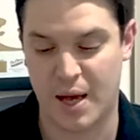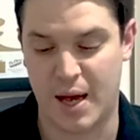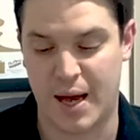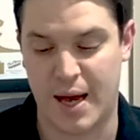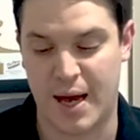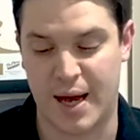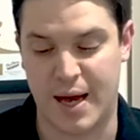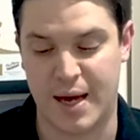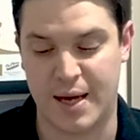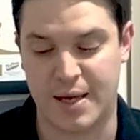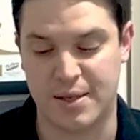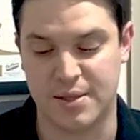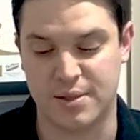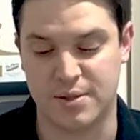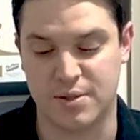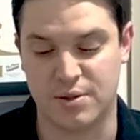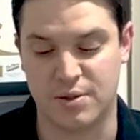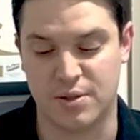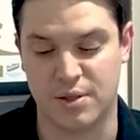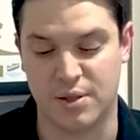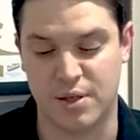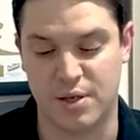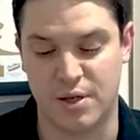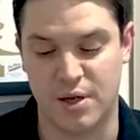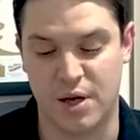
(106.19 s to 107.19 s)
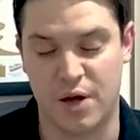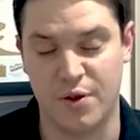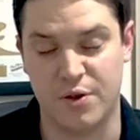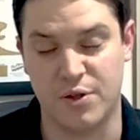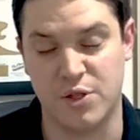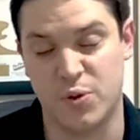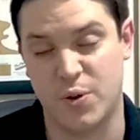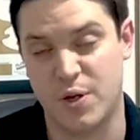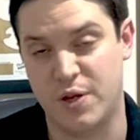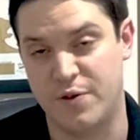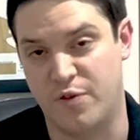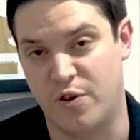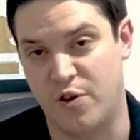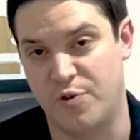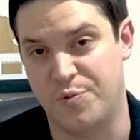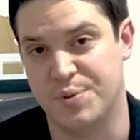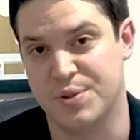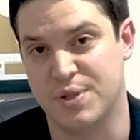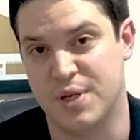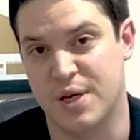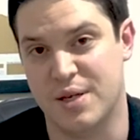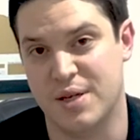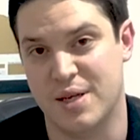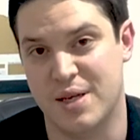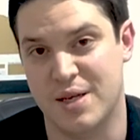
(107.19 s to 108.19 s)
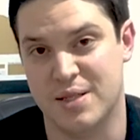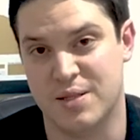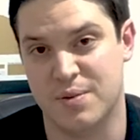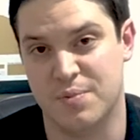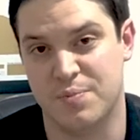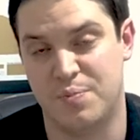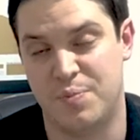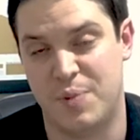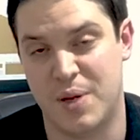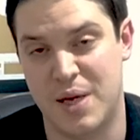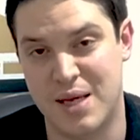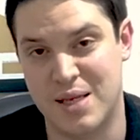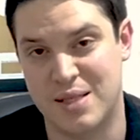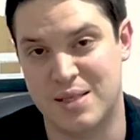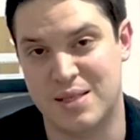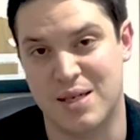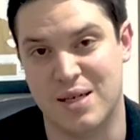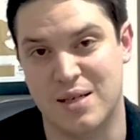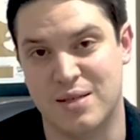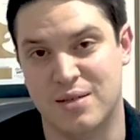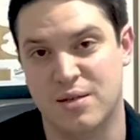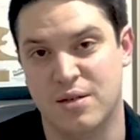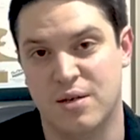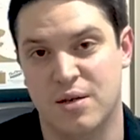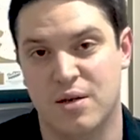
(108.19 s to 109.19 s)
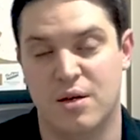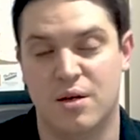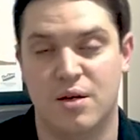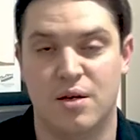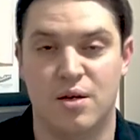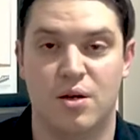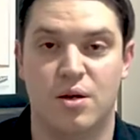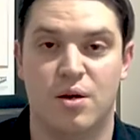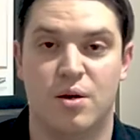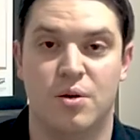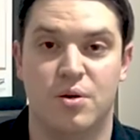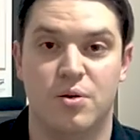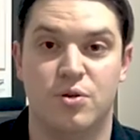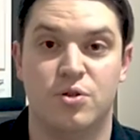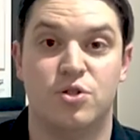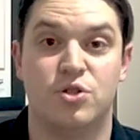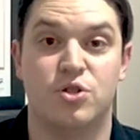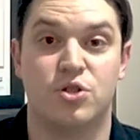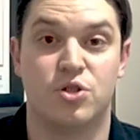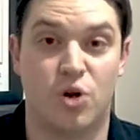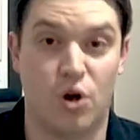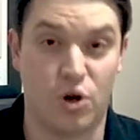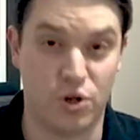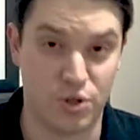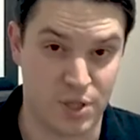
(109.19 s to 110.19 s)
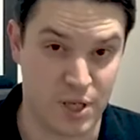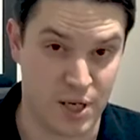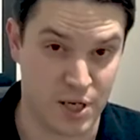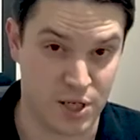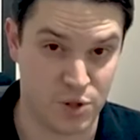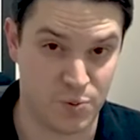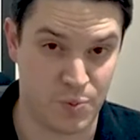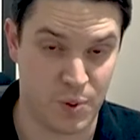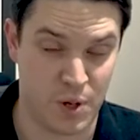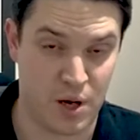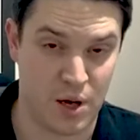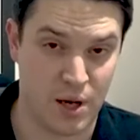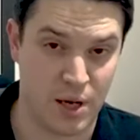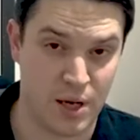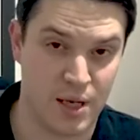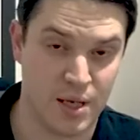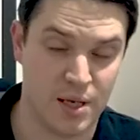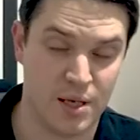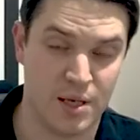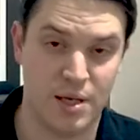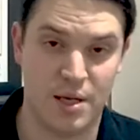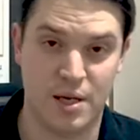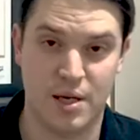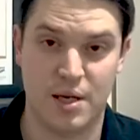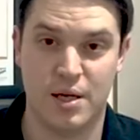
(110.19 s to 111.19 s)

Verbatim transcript: and the other 25% is peated Scottish barley.